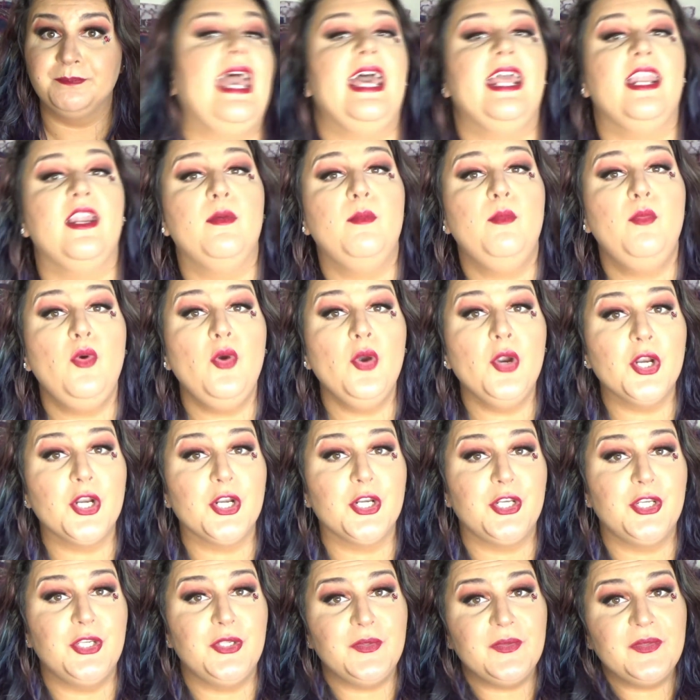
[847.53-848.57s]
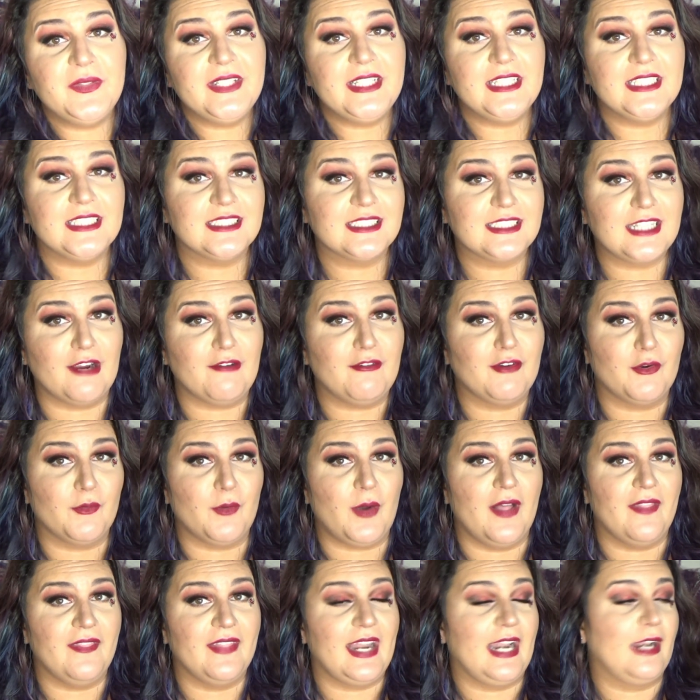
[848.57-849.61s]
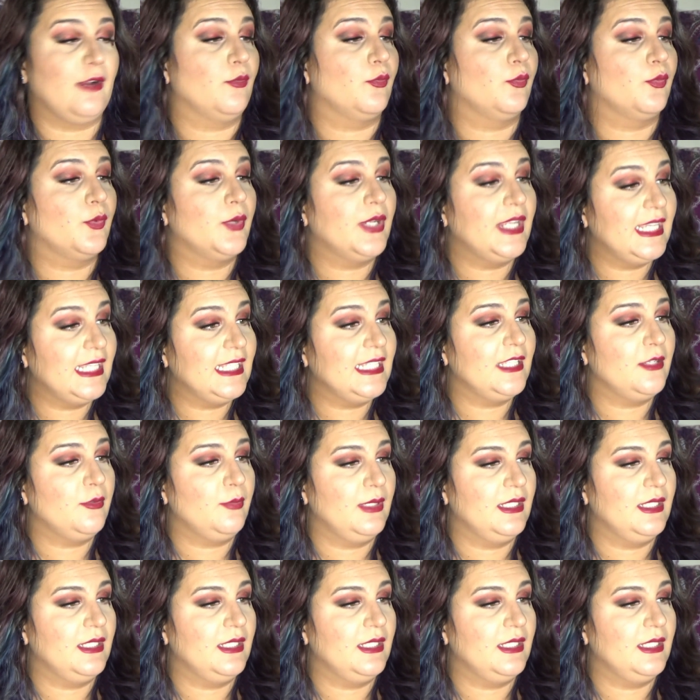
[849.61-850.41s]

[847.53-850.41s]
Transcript: And a more newly discovered one that I really,